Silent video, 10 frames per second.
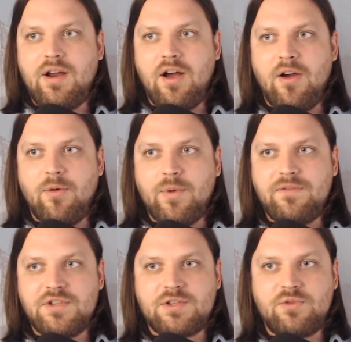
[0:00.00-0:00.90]

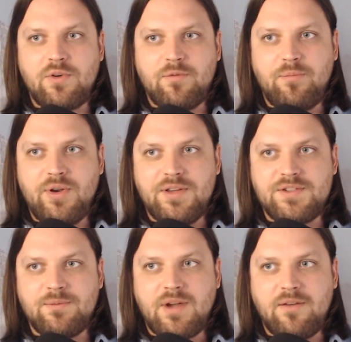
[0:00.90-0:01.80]
We've just sort of put in
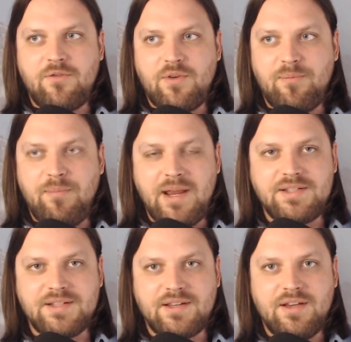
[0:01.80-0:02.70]
some kind of very
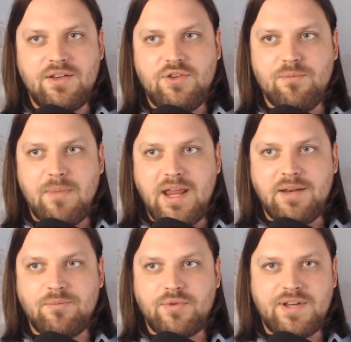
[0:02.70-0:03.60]
basic
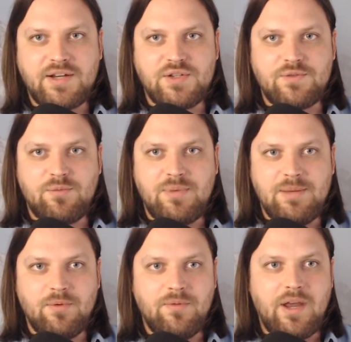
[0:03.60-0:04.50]
humane protections for
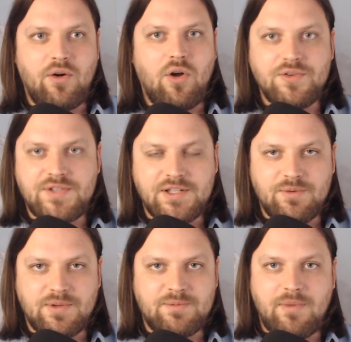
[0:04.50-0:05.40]
people that are all set
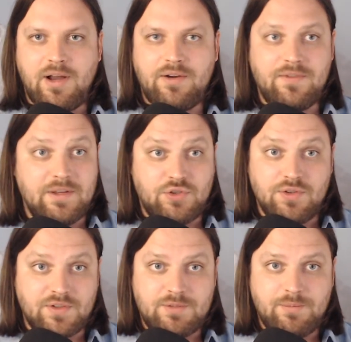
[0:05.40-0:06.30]
to expire. And they
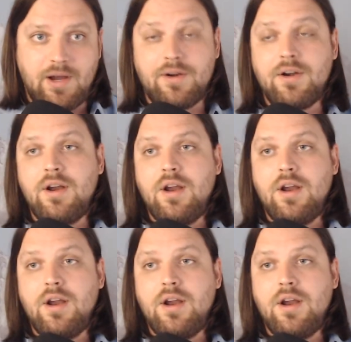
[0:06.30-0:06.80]
shouldn't expire.